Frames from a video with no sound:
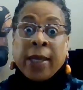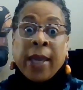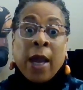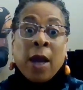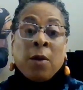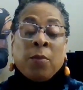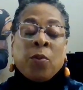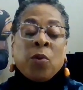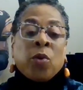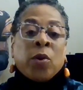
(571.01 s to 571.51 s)

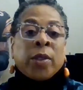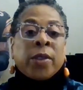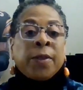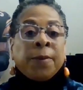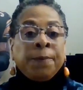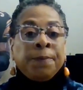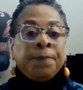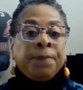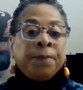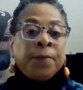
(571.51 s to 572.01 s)
Cowboys
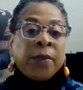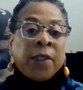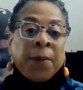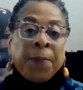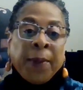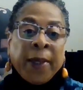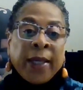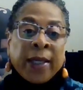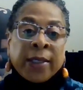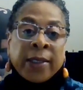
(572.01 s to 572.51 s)
to
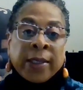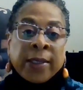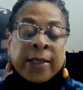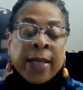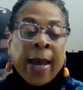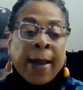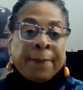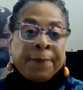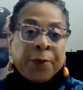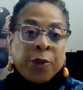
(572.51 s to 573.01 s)
be in the
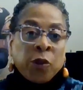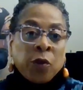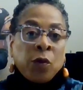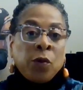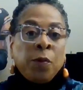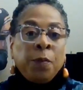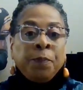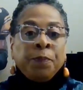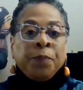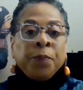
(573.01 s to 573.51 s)
top two.